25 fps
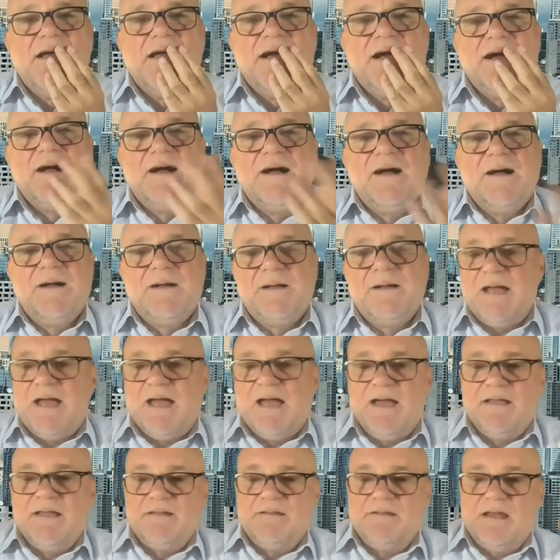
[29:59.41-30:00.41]

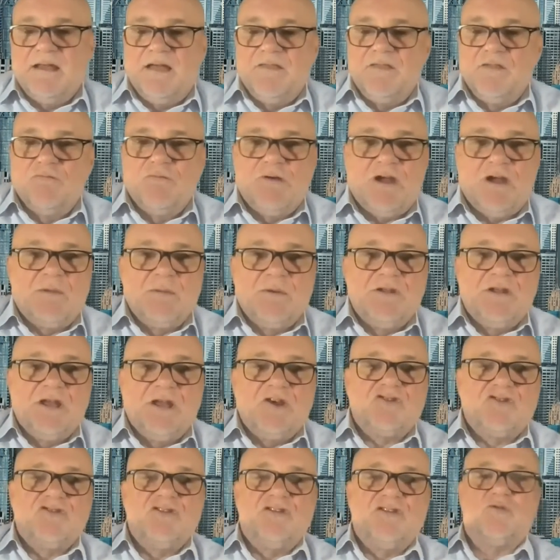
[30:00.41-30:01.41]
And the
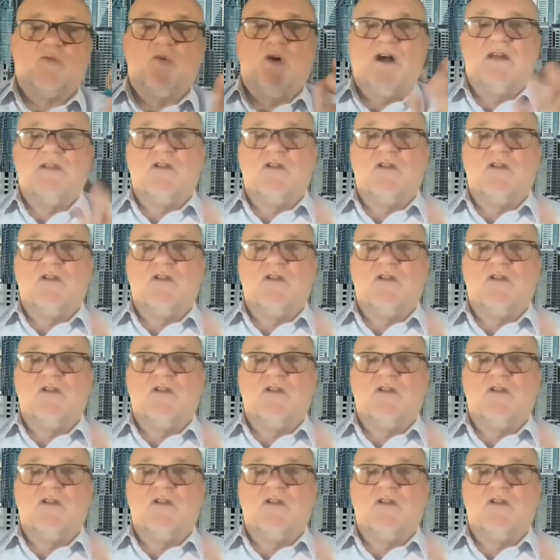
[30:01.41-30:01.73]
recommendation is quite